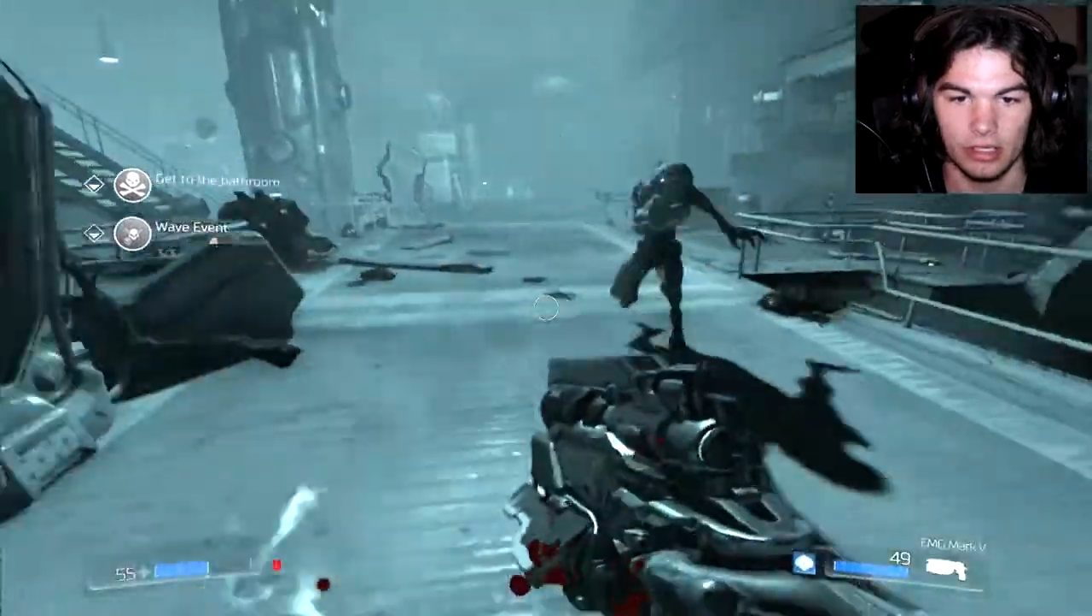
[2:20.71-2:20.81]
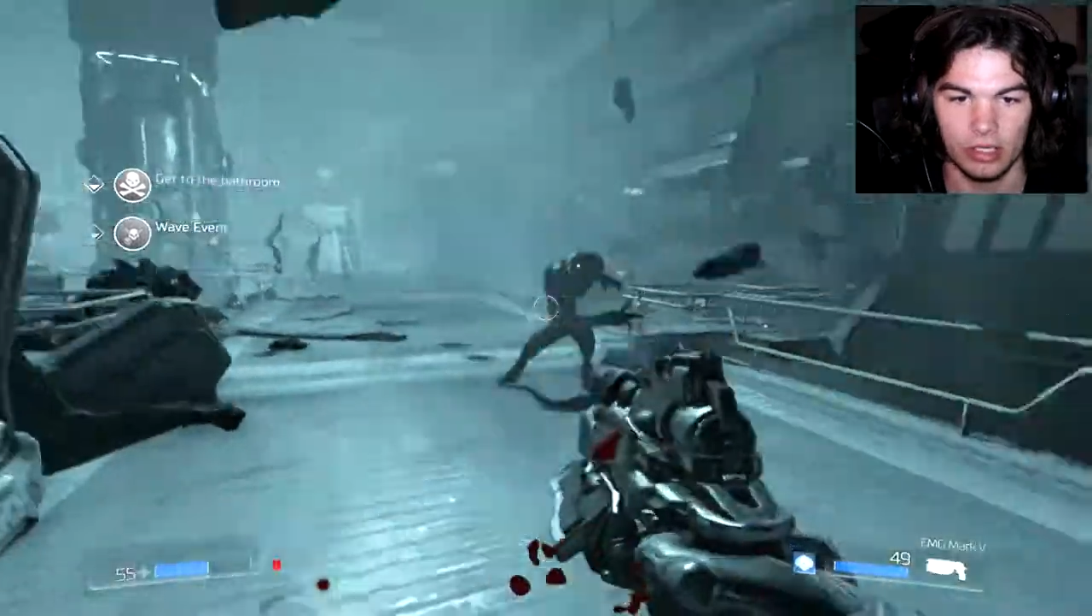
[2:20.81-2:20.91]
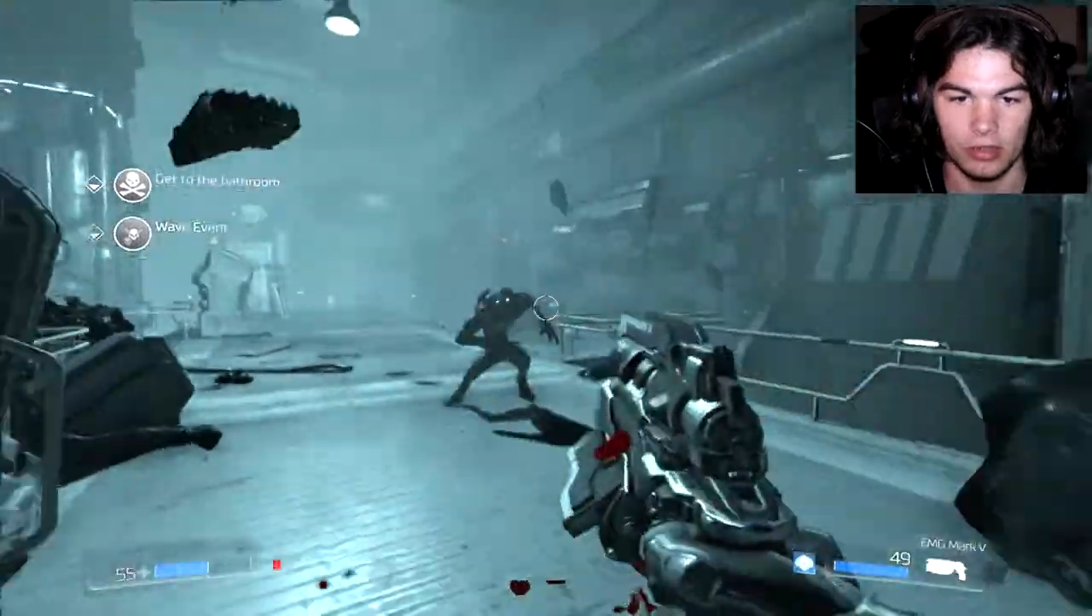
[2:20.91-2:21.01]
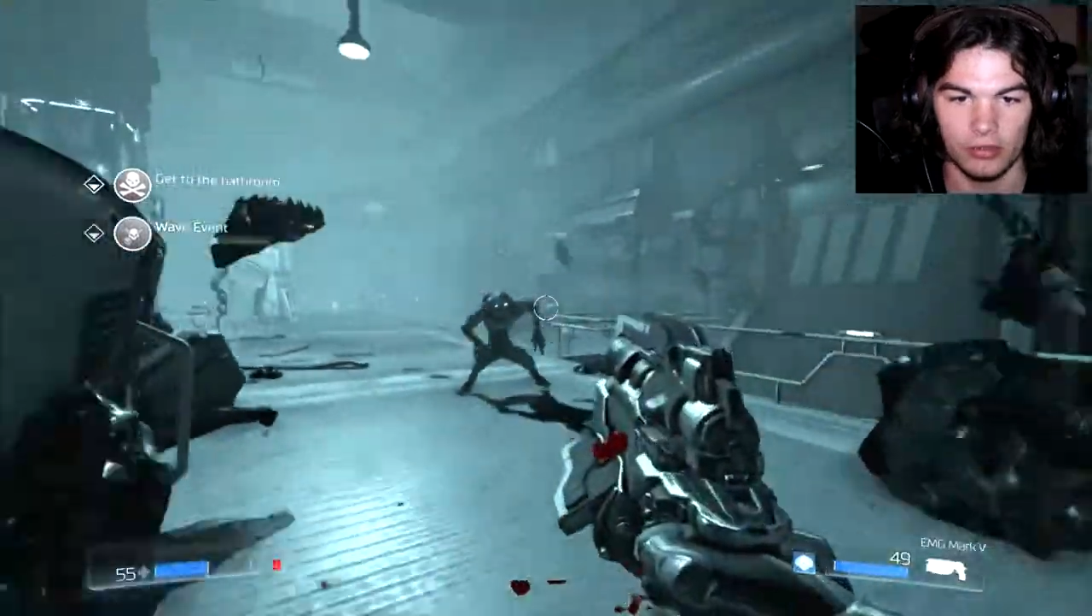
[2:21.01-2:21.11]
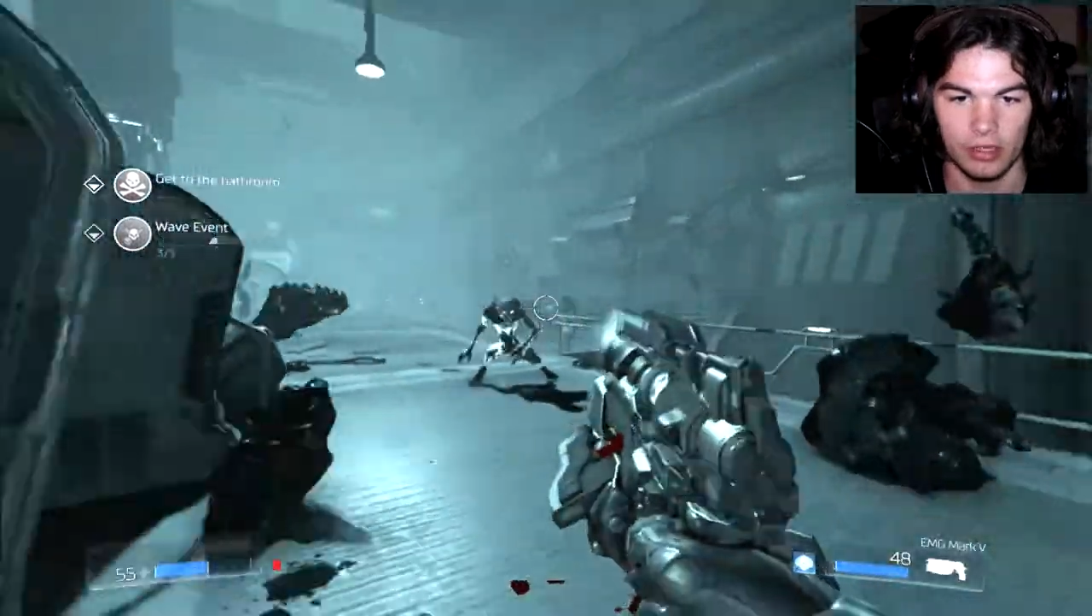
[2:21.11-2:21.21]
Oh.